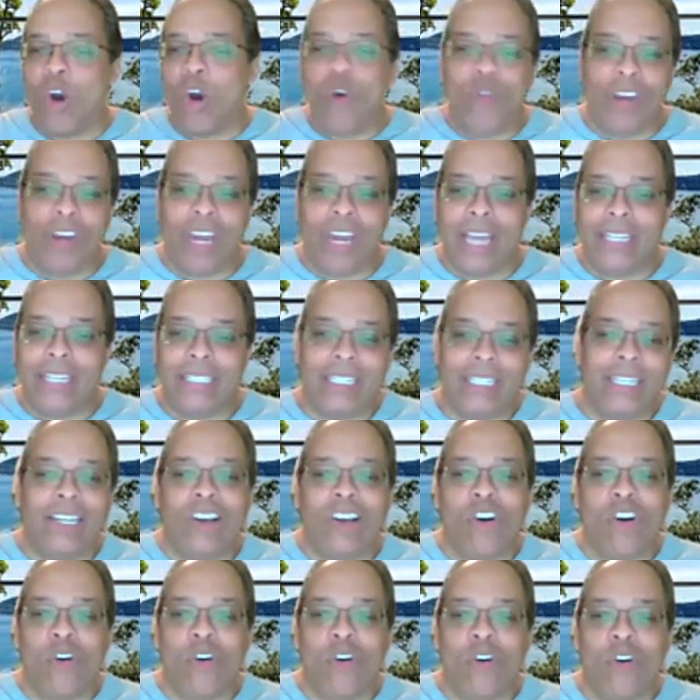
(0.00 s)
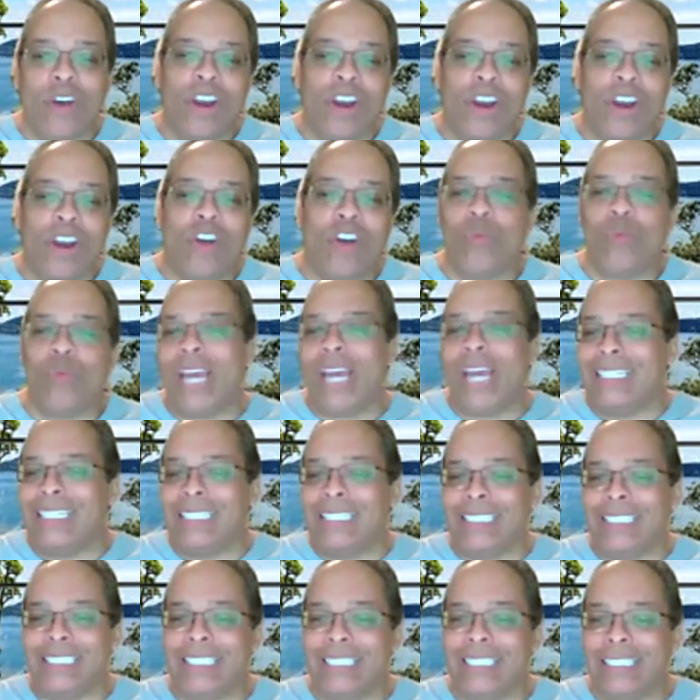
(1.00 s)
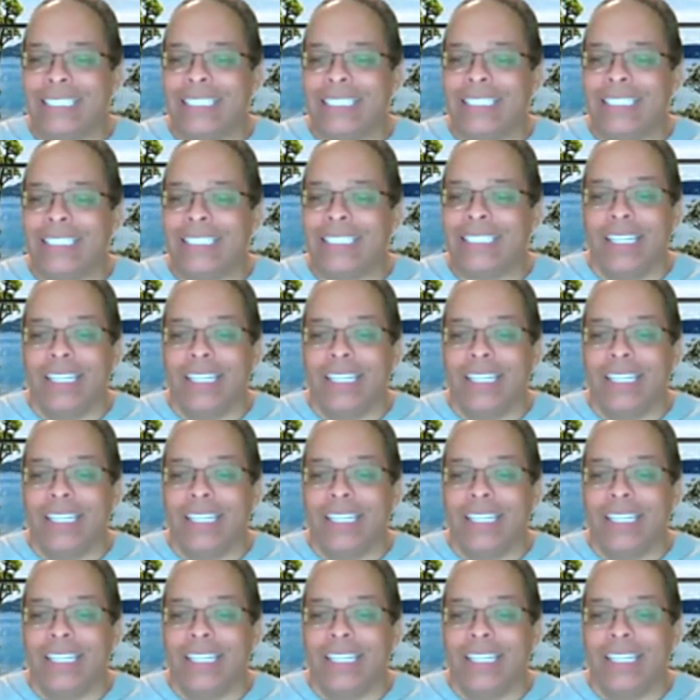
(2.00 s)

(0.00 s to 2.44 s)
nineteen going on. We got distance.